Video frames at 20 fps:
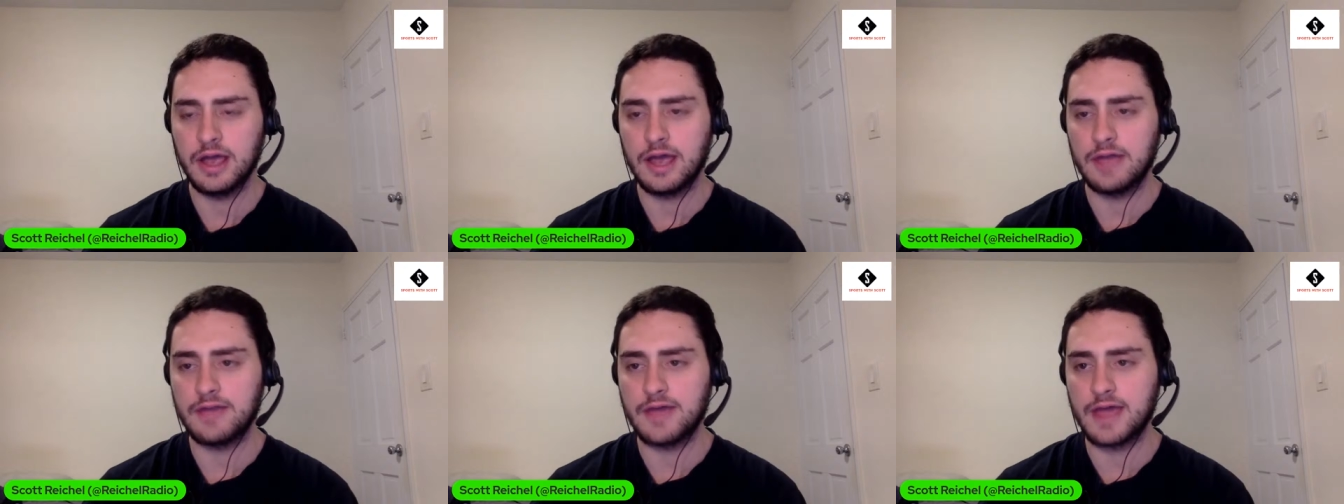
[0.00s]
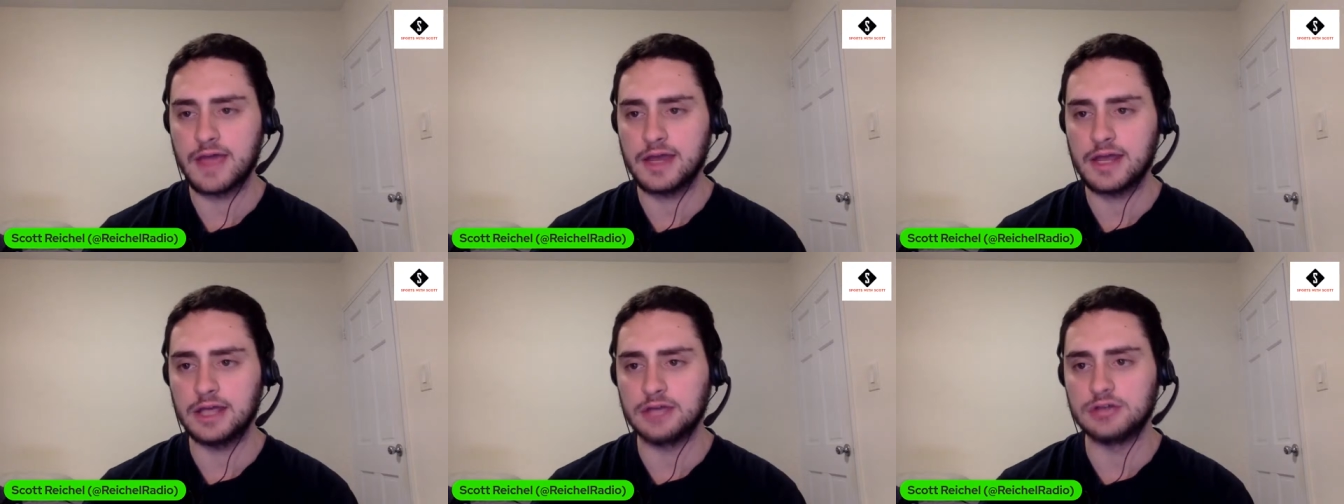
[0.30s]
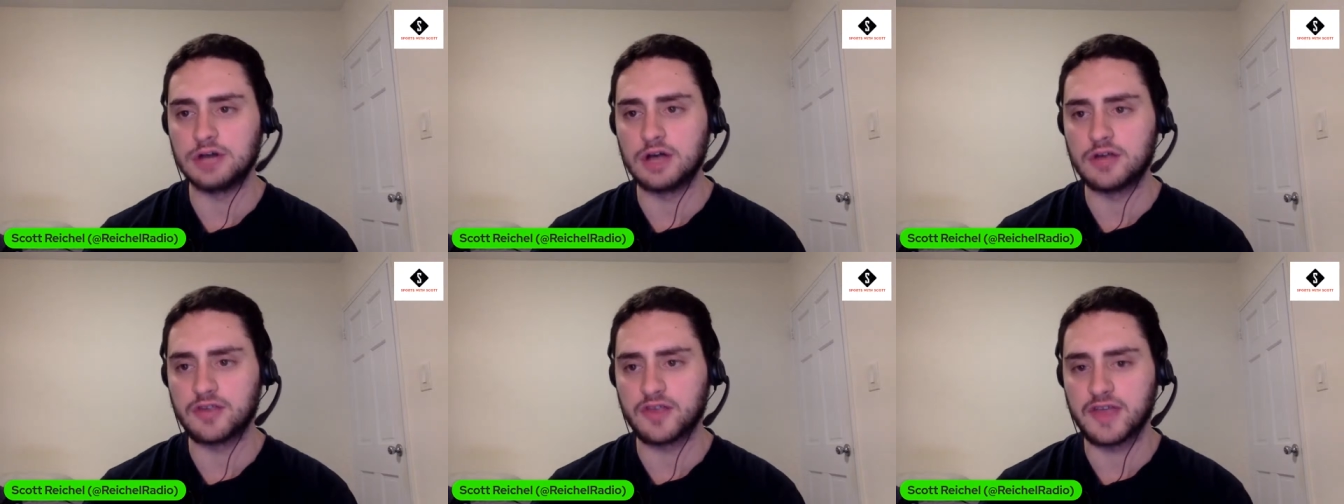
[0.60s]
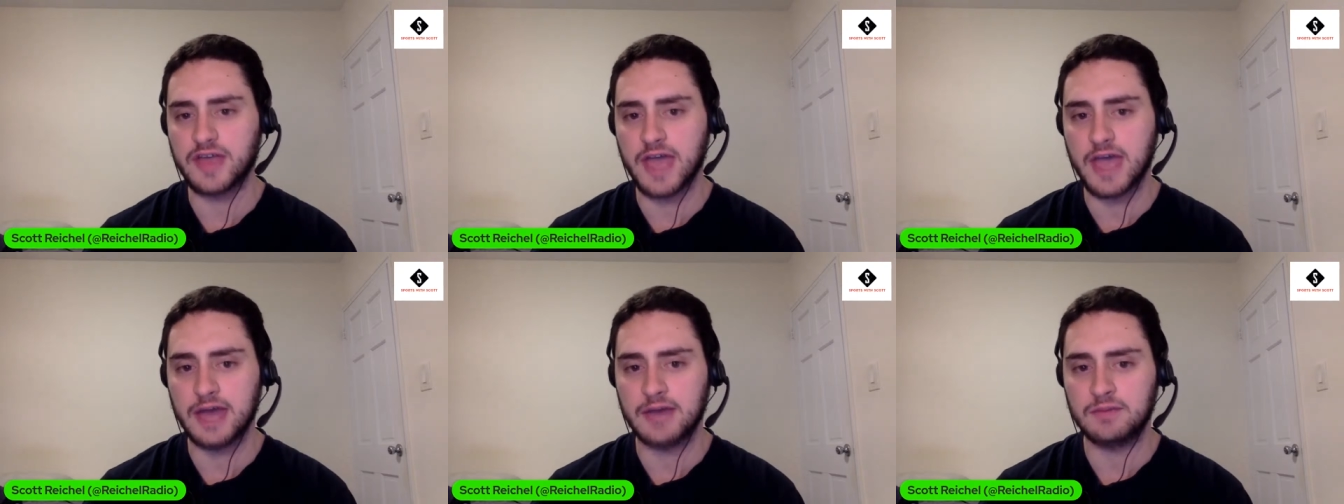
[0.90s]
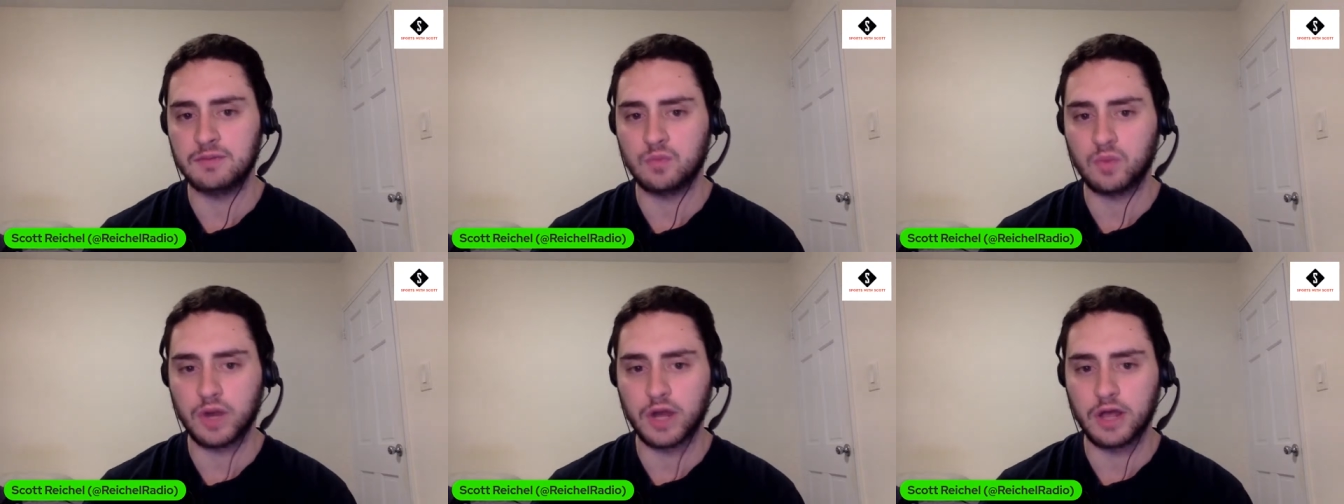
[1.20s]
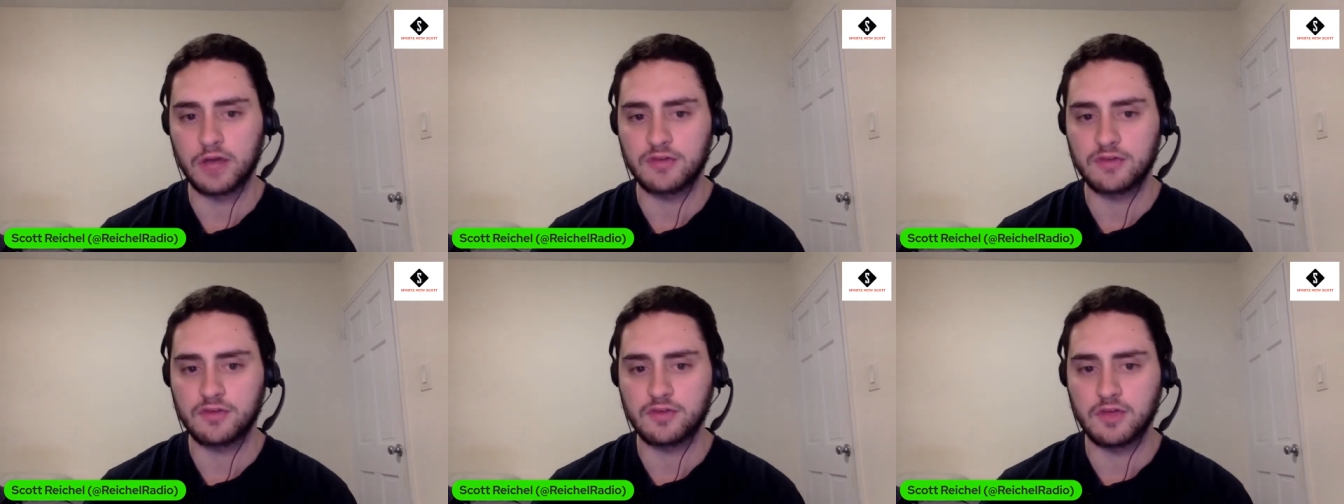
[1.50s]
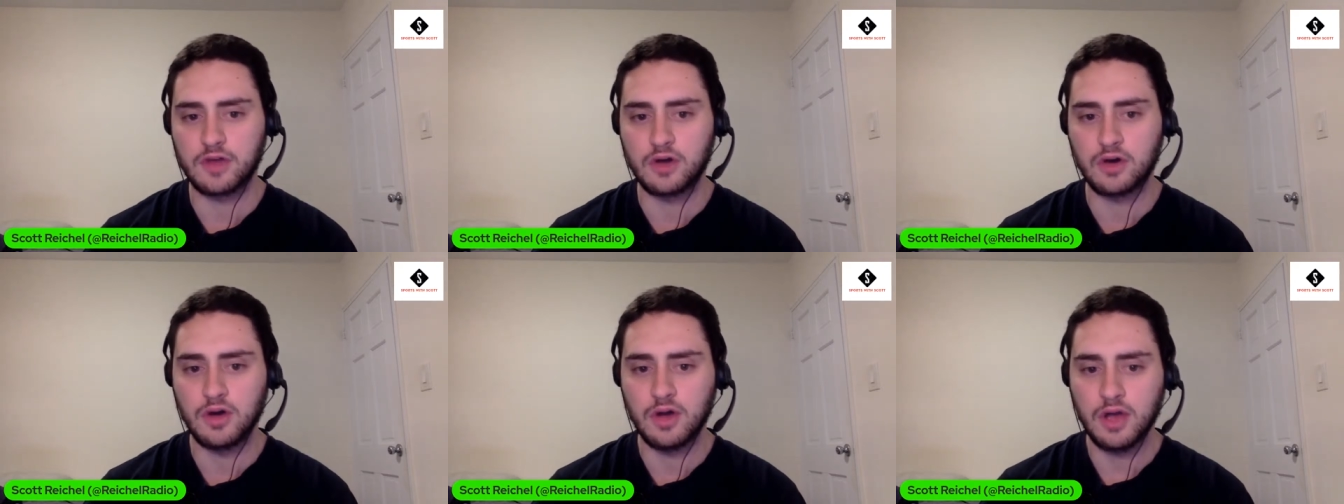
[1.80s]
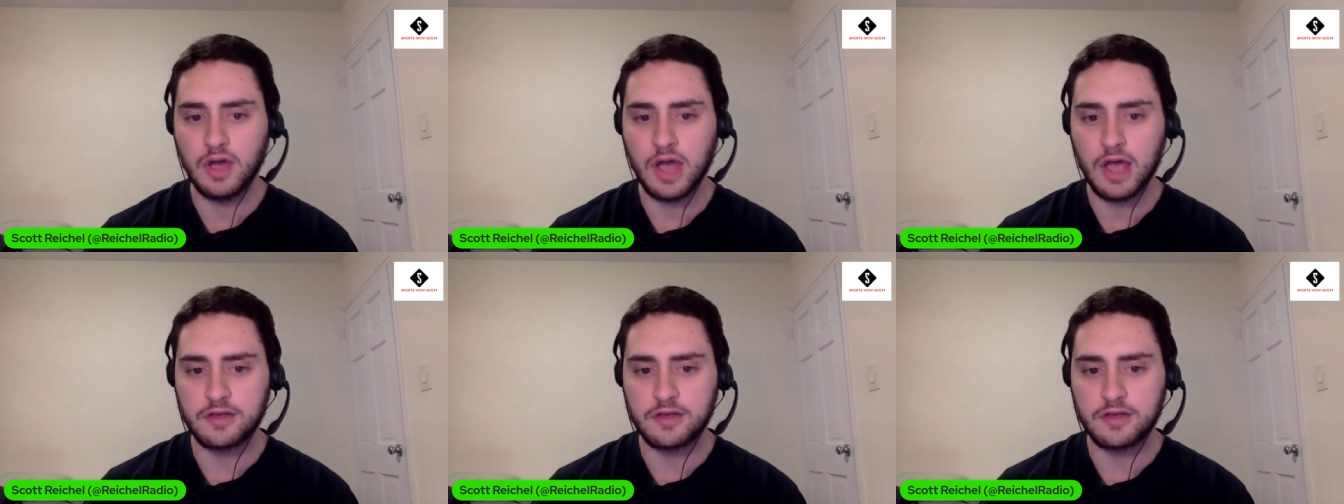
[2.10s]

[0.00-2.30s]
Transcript: and then he lost again. What else is new?